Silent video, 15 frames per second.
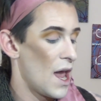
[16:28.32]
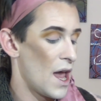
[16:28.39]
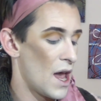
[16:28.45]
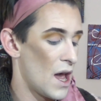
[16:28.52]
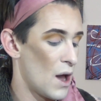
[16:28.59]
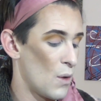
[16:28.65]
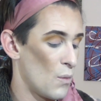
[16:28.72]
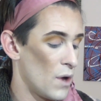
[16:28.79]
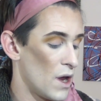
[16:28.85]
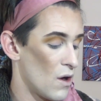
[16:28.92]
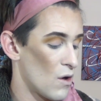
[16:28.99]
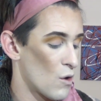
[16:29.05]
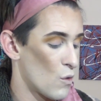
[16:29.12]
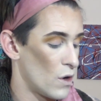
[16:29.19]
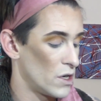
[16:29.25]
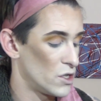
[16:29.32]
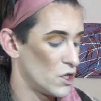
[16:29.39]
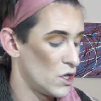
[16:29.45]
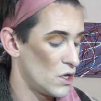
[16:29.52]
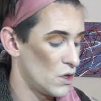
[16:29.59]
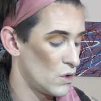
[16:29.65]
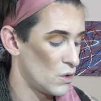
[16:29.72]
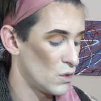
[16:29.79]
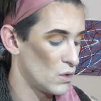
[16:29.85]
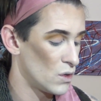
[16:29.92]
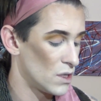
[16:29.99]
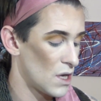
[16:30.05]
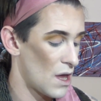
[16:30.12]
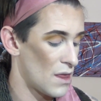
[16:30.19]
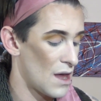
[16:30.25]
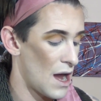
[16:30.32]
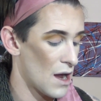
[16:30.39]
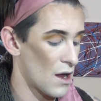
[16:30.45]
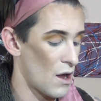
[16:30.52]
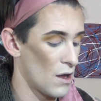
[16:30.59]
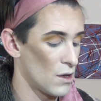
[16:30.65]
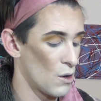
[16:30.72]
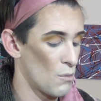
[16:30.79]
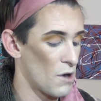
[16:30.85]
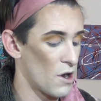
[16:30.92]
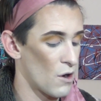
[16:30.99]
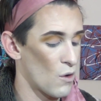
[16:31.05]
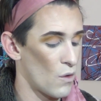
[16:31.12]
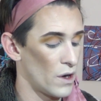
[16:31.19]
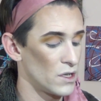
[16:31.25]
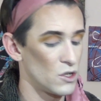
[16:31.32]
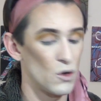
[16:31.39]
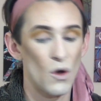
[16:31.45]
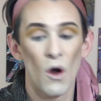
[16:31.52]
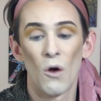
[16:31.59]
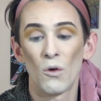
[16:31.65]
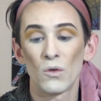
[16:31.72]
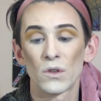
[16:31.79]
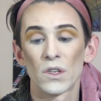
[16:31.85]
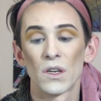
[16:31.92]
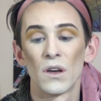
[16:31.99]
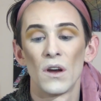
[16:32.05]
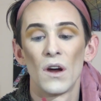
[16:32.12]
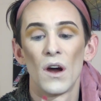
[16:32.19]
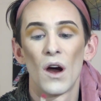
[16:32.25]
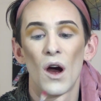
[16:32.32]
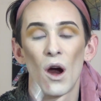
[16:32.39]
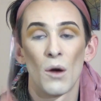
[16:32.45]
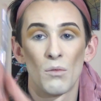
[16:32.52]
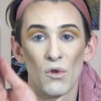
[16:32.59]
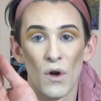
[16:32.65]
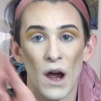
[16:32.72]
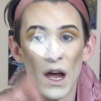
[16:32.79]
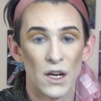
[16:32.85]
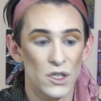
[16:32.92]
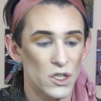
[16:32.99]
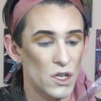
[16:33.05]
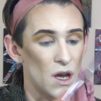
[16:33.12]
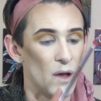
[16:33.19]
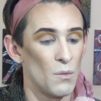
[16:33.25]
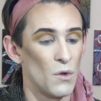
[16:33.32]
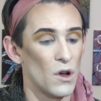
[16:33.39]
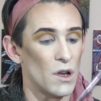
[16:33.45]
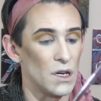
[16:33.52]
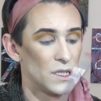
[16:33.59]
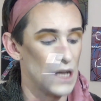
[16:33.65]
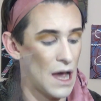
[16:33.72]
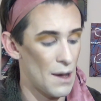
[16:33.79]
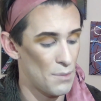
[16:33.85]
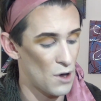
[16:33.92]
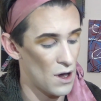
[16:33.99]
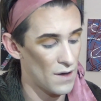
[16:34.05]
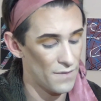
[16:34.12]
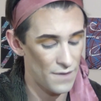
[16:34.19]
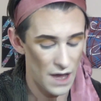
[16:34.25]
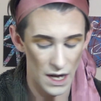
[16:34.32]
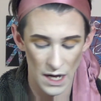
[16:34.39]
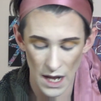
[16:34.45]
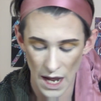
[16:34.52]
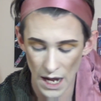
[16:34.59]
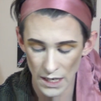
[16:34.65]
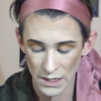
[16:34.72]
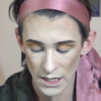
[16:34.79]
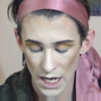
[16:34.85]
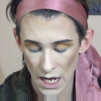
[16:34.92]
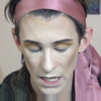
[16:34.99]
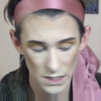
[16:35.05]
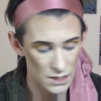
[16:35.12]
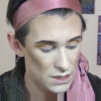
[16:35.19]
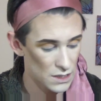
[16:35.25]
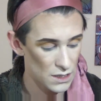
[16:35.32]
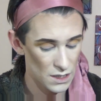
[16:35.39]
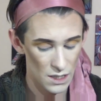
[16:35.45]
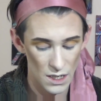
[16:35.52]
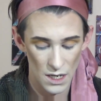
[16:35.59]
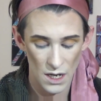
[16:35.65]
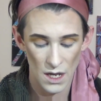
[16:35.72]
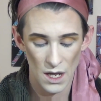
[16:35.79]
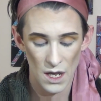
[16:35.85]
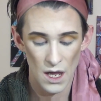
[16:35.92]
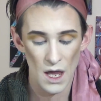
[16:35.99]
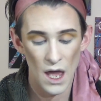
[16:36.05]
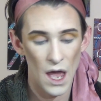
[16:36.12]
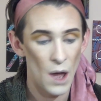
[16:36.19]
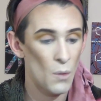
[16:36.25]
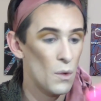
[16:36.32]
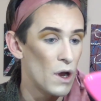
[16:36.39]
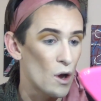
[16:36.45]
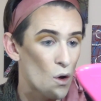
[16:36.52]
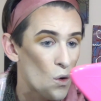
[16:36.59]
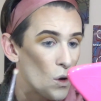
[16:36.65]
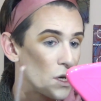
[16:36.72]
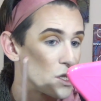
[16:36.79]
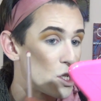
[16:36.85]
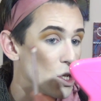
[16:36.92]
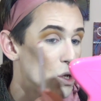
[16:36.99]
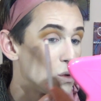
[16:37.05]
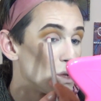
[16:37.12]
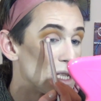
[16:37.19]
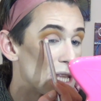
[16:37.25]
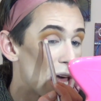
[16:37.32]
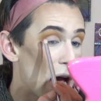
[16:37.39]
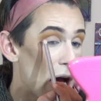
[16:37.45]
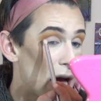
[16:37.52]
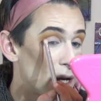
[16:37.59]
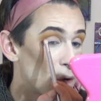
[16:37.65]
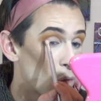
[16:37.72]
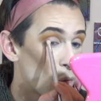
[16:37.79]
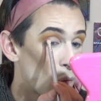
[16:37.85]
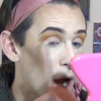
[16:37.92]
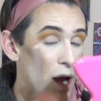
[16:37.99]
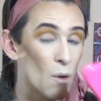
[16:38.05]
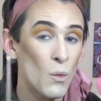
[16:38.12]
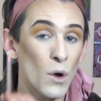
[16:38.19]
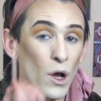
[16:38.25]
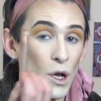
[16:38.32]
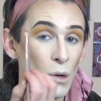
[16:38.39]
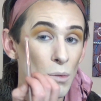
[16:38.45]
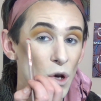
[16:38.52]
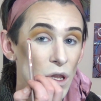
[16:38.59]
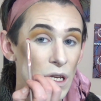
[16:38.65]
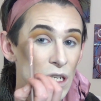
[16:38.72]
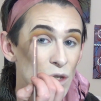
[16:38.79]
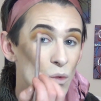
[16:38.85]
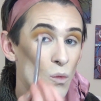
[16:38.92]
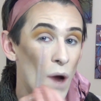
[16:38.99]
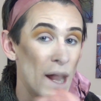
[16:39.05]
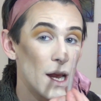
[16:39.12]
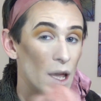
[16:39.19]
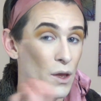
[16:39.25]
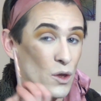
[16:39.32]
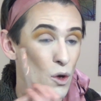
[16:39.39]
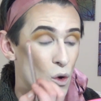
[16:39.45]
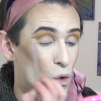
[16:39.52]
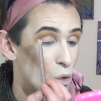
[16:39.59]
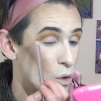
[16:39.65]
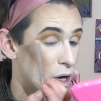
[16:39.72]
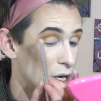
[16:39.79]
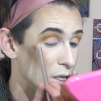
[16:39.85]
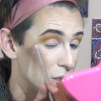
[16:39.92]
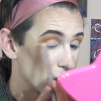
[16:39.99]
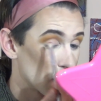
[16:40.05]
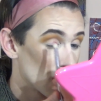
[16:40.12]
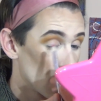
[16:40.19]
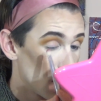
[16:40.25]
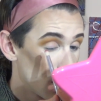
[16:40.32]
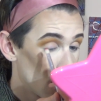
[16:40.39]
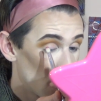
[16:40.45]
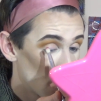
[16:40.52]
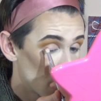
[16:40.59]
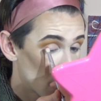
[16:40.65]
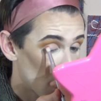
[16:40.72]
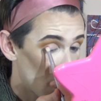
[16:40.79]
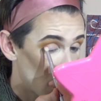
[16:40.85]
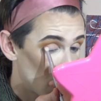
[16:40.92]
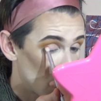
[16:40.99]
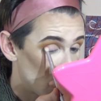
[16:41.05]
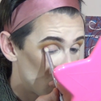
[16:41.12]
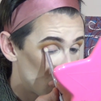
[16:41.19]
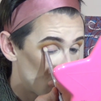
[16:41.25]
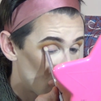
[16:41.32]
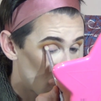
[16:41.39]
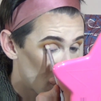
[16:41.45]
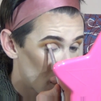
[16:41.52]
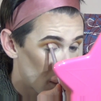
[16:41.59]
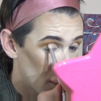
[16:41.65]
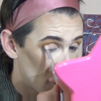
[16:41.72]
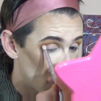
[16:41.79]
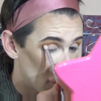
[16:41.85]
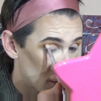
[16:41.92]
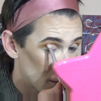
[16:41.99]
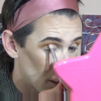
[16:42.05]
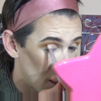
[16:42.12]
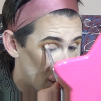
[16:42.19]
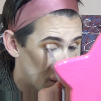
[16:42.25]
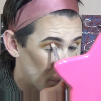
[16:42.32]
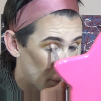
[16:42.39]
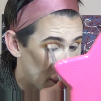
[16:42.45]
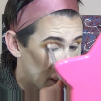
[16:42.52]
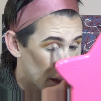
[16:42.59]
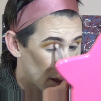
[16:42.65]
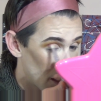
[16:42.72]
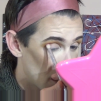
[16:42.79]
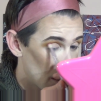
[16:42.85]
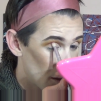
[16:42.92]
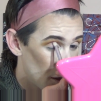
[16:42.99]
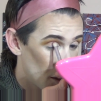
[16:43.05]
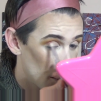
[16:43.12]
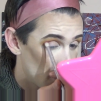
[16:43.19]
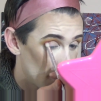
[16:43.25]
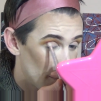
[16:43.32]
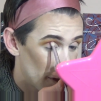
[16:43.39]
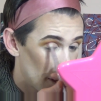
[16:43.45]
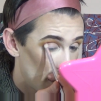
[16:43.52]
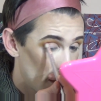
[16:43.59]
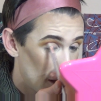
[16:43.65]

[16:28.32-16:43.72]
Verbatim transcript: And we are going to use that color. We are going to coat our brush and we're gonna tap off any excess. And we are going to use that right, we're gonna put this right in the crease to kind of darken this up and give